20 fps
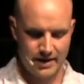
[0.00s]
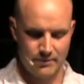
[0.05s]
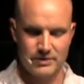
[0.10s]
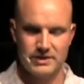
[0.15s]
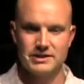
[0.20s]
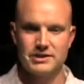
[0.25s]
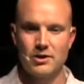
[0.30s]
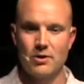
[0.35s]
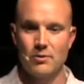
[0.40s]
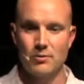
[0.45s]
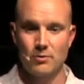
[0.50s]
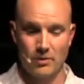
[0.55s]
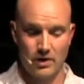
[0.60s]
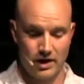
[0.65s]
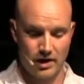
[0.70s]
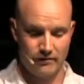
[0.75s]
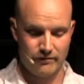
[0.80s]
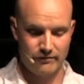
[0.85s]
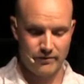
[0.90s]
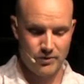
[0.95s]
And we don't
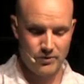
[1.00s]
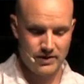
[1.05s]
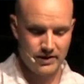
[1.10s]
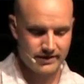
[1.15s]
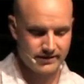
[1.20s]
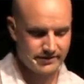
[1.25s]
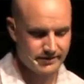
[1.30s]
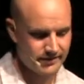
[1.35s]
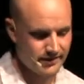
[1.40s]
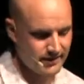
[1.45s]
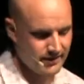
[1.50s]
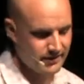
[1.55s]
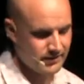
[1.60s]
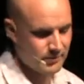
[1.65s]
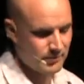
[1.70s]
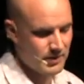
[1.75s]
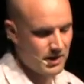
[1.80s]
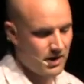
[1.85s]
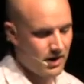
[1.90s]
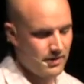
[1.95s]
want our focus
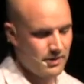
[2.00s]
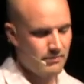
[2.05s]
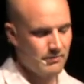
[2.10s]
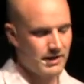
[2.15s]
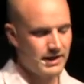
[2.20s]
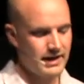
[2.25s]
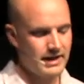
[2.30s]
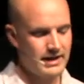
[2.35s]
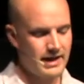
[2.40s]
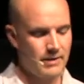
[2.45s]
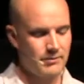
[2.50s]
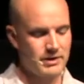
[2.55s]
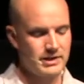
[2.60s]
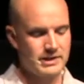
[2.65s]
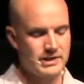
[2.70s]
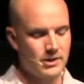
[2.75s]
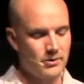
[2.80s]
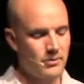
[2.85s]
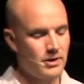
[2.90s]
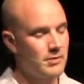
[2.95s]
to be on the money, and we
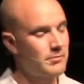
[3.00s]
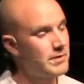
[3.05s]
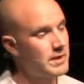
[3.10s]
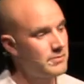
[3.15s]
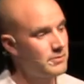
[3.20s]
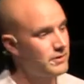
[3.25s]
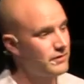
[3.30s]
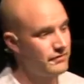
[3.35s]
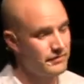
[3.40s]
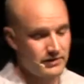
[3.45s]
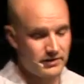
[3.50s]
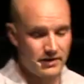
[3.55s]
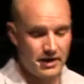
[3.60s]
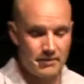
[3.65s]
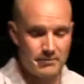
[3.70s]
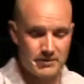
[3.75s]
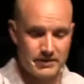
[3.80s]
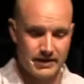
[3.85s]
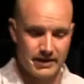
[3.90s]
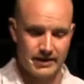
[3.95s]
don't want people to feel
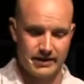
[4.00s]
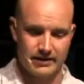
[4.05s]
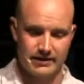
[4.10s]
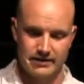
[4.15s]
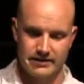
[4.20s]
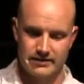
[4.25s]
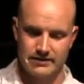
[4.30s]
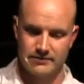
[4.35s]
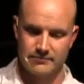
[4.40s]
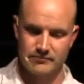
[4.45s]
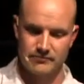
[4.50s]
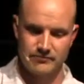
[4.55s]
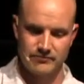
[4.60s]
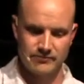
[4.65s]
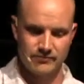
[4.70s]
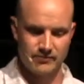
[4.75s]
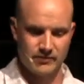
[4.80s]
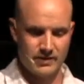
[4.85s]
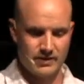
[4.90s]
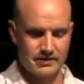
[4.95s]
obligated.
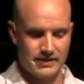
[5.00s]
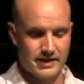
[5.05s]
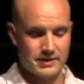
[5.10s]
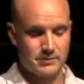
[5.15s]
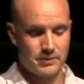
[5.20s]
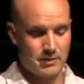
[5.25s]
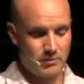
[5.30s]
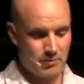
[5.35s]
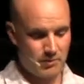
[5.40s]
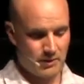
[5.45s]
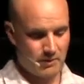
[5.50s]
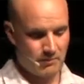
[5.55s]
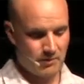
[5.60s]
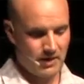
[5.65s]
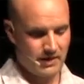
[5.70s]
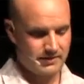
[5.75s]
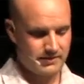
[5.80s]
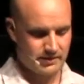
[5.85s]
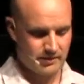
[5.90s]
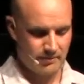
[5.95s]
That's why we put a
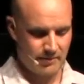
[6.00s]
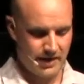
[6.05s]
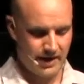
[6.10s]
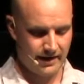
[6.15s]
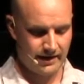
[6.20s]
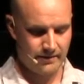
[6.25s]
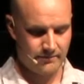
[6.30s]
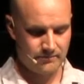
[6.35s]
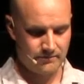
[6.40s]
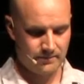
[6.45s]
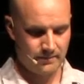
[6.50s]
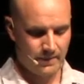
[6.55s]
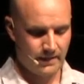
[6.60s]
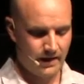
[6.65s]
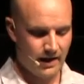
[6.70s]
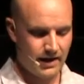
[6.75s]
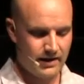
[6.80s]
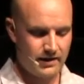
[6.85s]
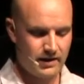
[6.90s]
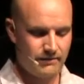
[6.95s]
box at the back.
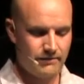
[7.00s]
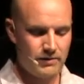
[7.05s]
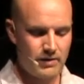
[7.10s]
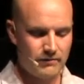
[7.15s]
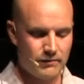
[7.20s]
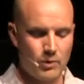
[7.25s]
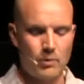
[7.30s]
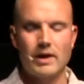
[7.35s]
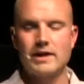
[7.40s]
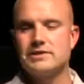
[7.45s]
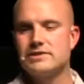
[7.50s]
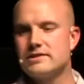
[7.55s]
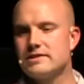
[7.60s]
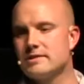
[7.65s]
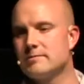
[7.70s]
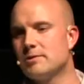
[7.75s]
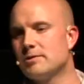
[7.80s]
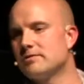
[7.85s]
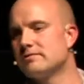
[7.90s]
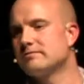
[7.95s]
And if you have
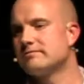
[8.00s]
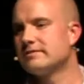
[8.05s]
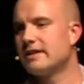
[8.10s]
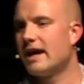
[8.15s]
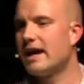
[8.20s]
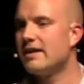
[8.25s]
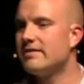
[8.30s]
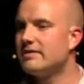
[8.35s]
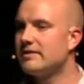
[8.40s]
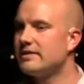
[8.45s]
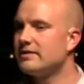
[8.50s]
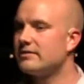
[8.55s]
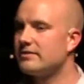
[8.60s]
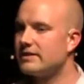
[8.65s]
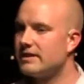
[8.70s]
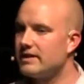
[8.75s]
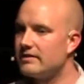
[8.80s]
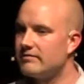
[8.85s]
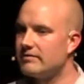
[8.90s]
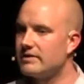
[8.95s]
questions about tithing or
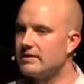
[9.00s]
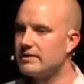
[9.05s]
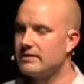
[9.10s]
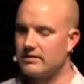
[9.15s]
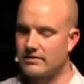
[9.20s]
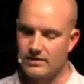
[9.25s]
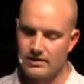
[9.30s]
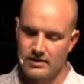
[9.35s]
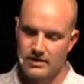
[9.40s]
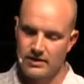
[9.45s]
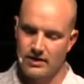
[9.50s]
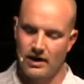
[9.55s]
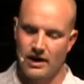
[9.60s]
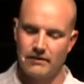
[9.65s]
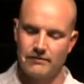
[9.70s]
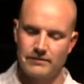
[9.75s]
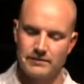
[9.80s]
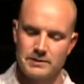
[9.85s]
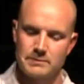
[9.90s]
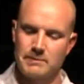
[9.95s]
giving or
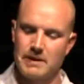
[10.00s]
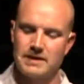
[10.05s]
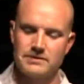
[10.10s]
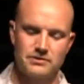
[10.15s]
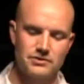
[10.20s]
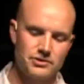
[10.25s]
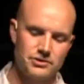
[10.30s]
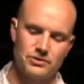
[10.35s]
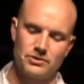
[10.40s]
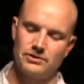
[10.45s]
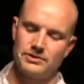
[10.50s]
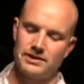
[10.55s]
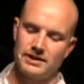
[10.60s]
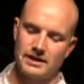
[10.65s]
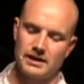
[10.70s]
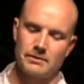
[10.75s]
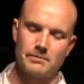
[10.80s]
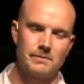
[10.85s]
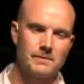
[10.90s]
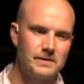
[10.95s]
offerings, Pastor Joel did
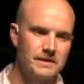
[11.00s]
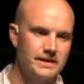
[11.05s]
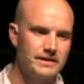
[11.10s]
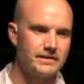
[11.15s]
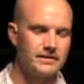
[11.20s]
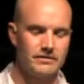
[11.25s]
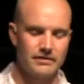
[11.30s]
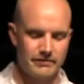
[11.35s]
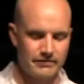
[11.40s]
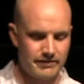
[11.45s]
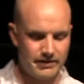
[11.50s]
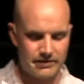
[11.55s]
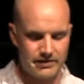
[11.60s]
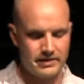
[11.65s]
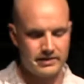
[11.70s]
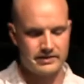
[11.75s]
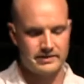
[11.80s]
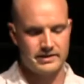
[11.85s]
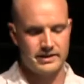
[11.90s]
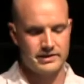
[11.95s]
a complete, a
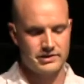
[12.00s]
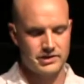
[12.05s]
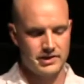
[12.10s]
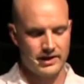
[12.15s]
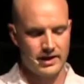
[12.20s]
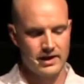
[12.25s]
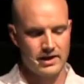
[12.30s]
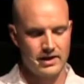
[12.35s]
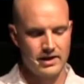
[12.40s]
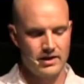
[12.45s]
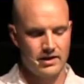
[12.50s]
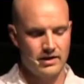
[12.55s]
very good teaching